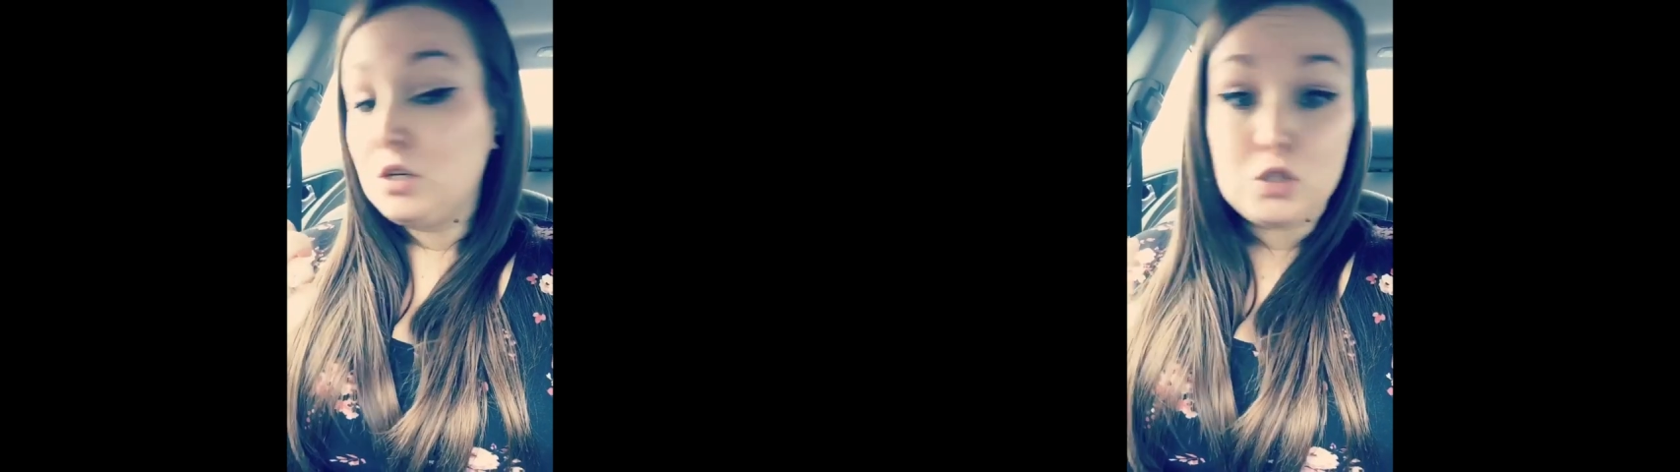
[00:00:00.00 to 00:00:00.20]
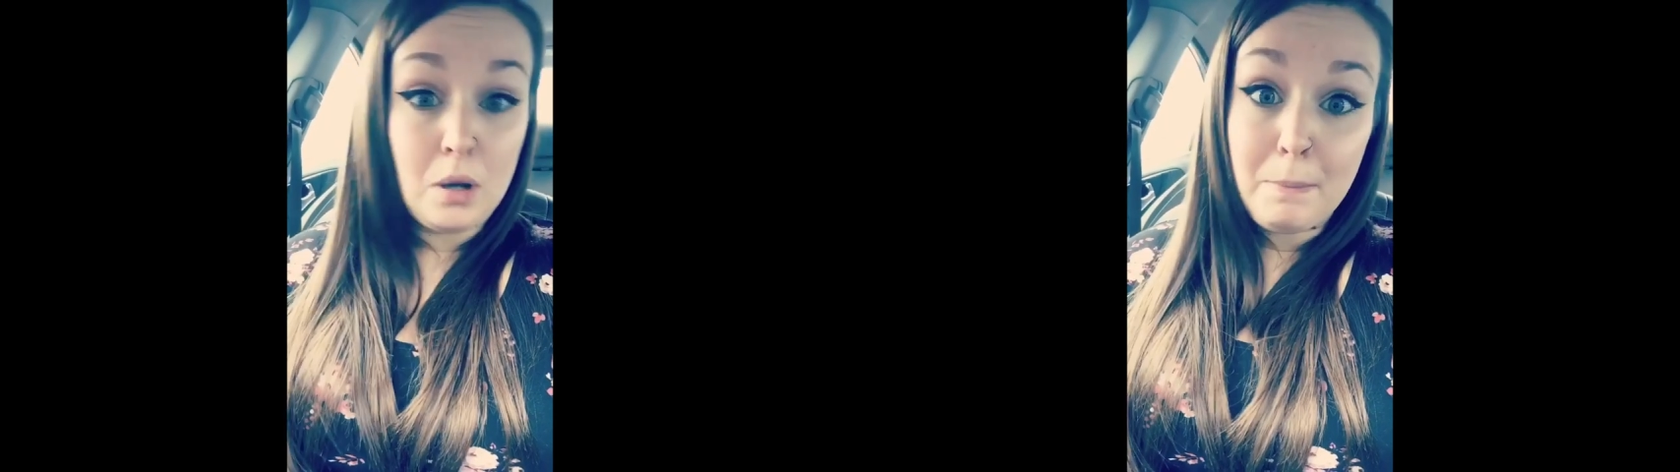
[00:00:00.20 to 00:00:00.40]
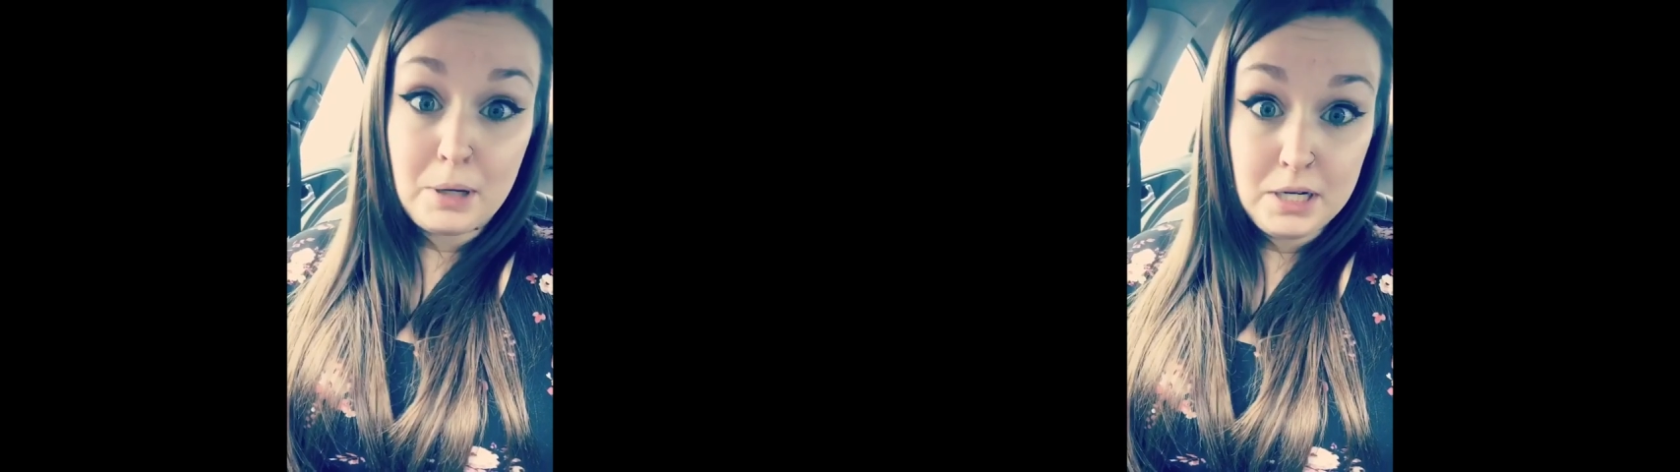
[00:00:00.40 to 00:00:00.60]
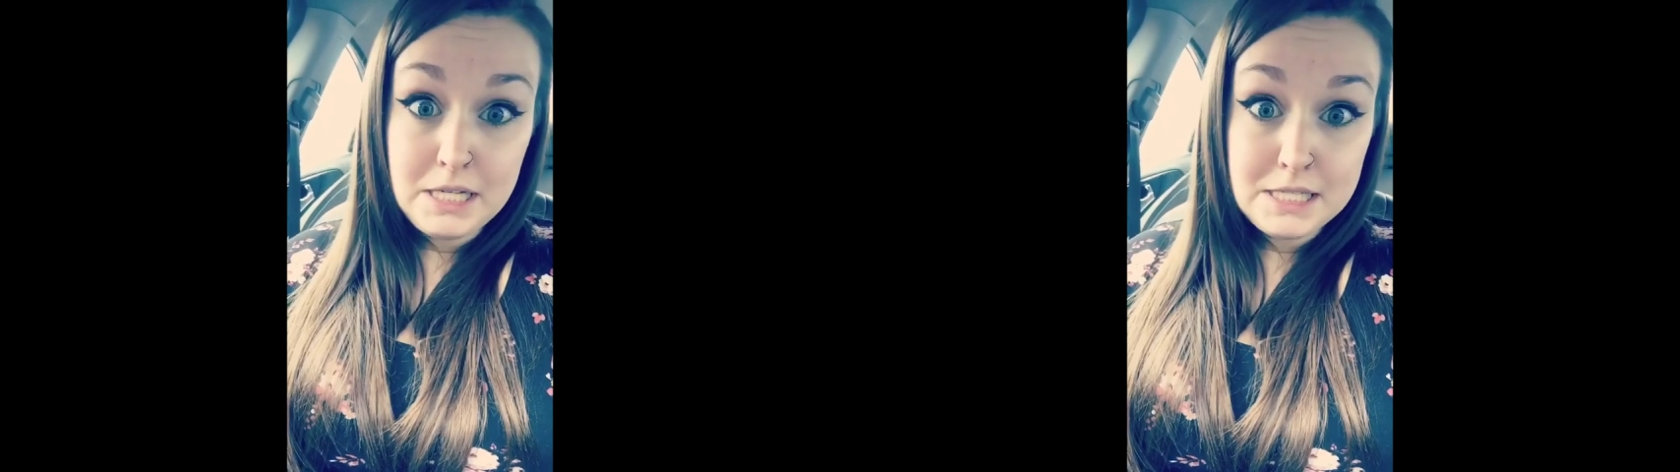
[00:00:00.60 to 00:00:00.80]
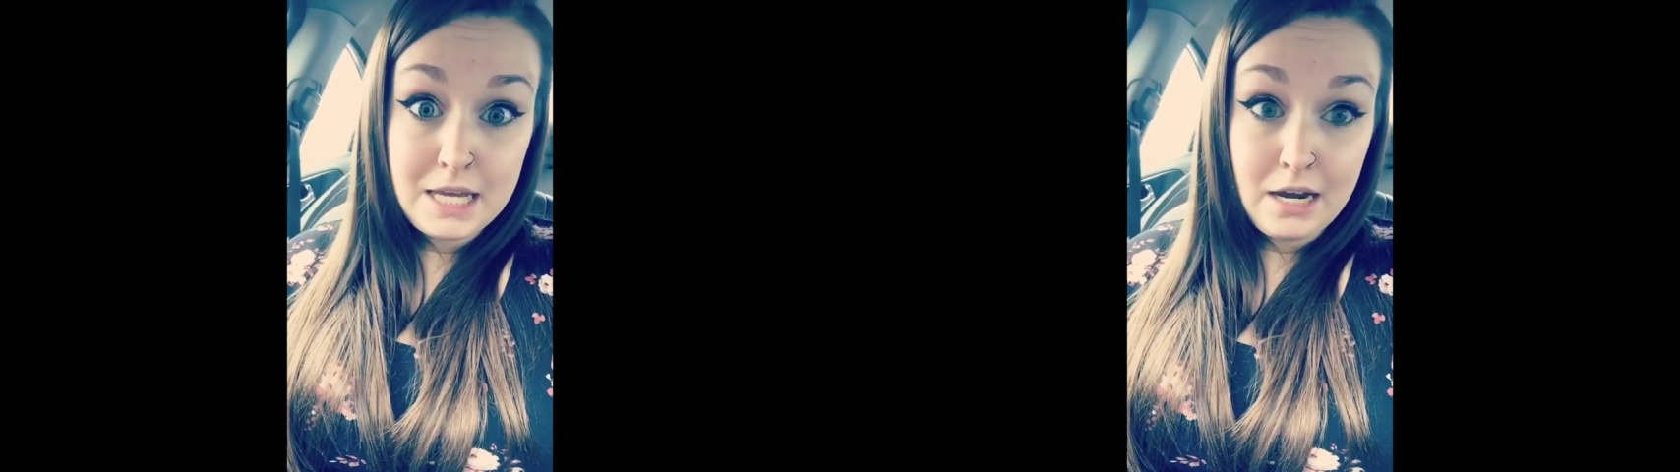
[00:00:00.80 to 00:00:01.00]
So I'm
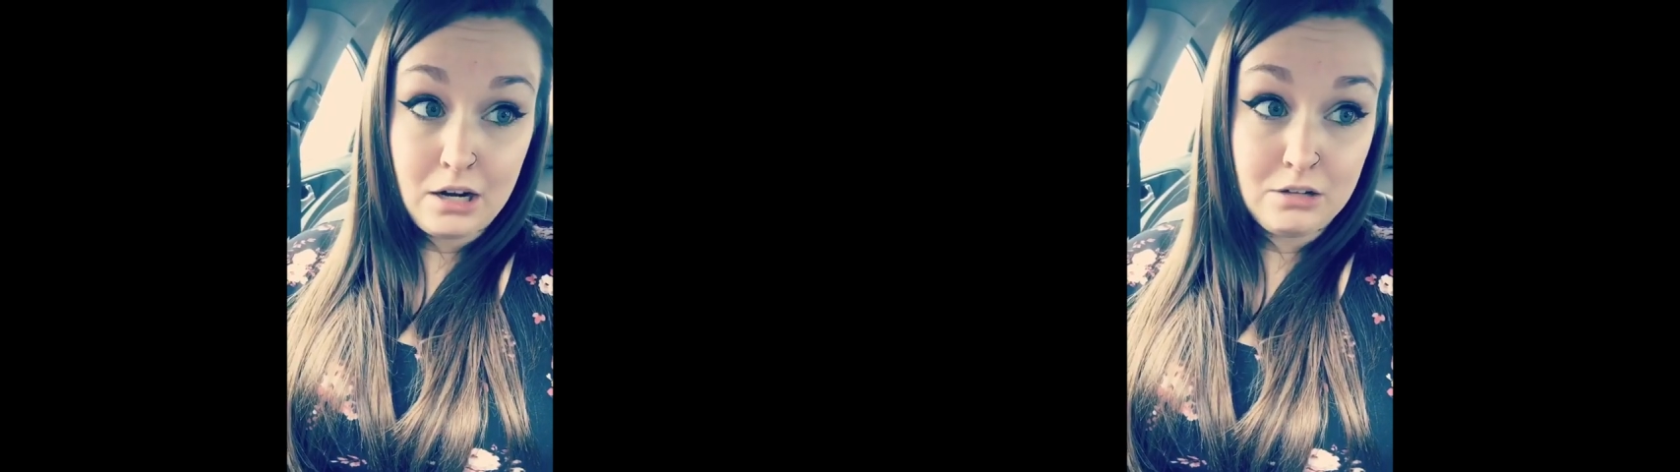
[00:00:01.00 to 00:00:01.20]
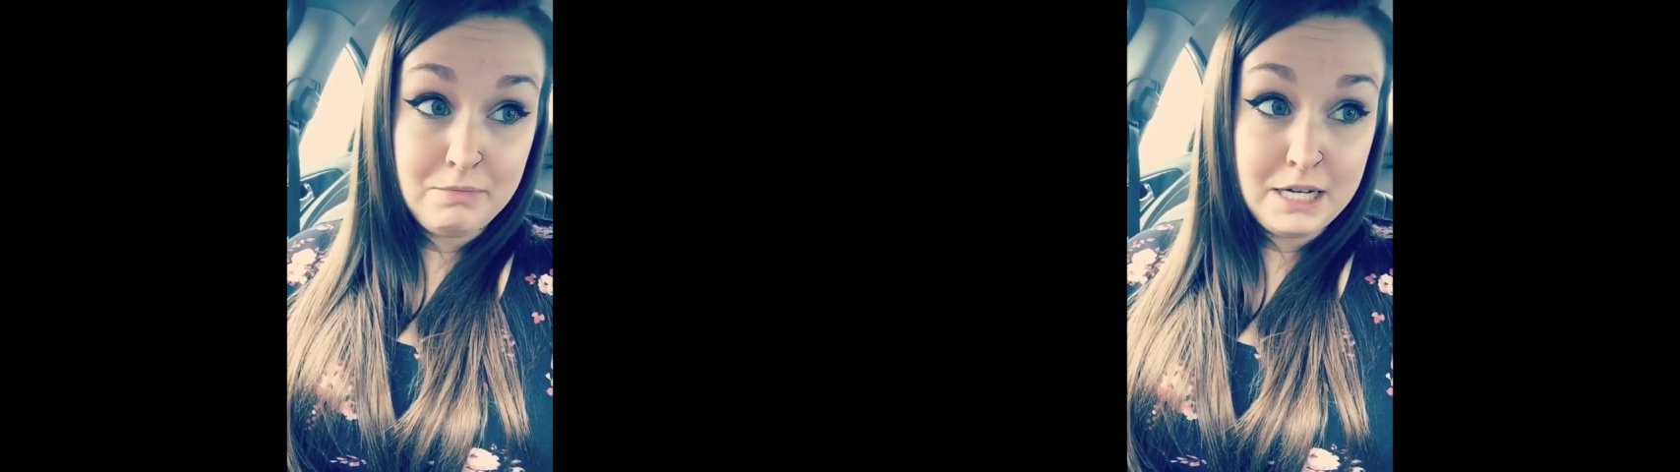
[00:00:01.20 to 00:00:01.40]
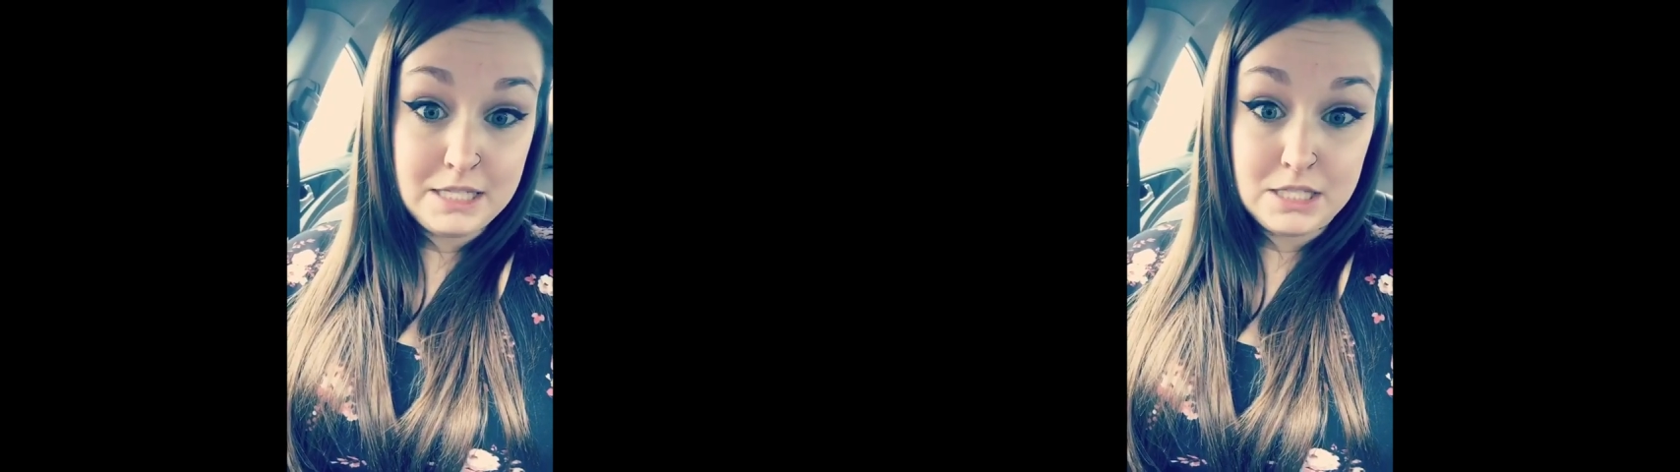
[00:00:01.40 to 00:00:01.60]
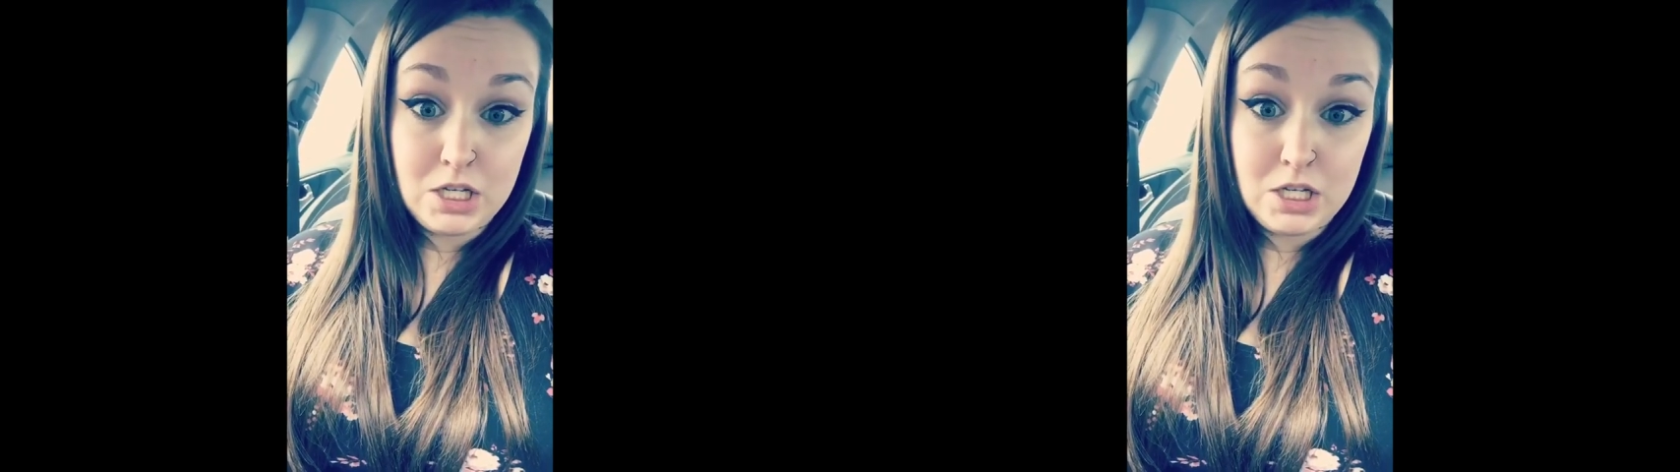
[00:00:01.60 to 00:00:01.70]
pretty scared because